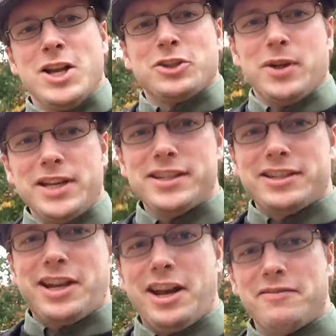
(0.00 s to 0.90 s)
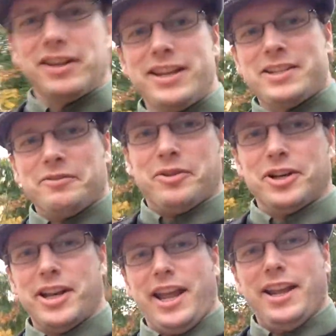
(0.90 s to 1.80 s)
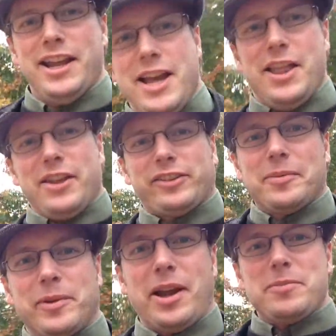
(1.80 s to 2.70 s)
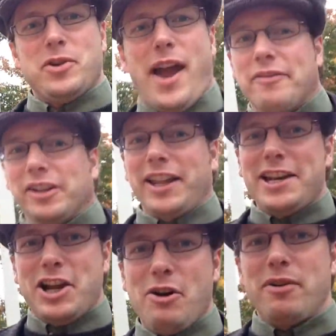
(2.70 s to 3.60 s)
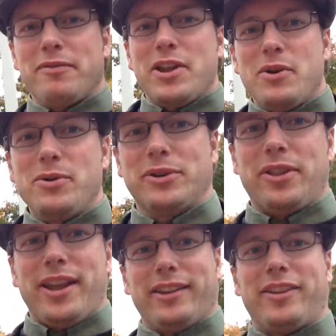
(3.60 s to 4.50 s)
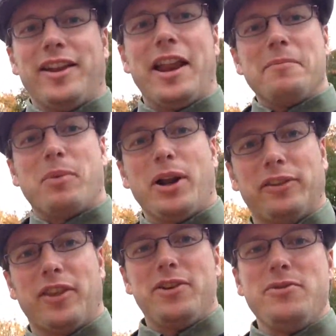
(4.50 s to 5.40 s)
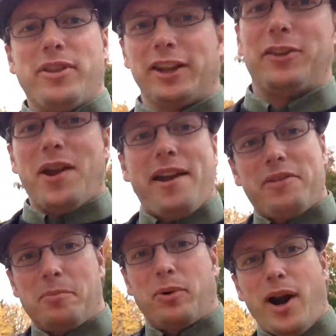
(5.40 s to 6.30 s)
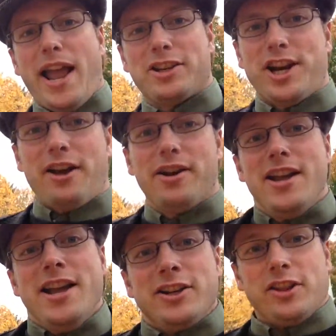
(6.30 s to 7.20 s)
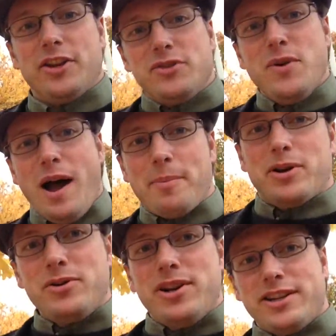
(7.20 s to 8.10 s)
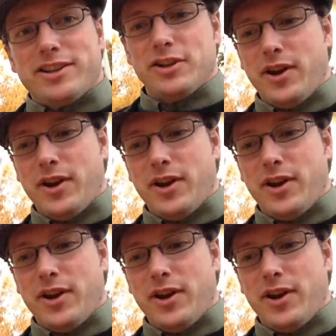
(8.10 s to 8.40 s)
So I guess that's kind of the lesson for today, that sometimes you to let go of the old things and embrace the new things. You have to branch out to the new opportunities that you